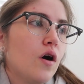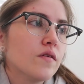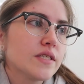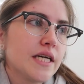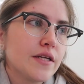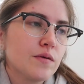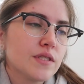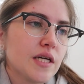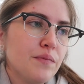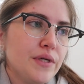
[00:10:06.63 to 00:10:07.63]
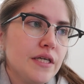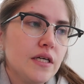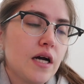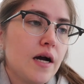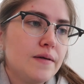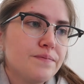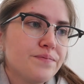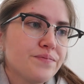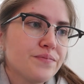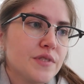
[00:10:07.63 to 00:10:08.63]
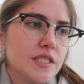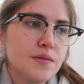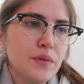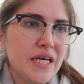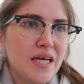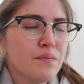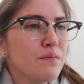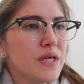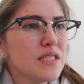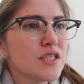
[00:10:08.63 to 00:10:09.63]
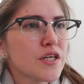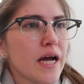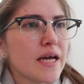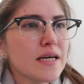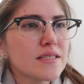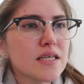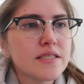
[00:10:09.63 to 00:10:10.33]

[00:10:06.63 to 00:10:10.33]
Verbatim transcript: all the scent notes can be um, displayed easier, I guess.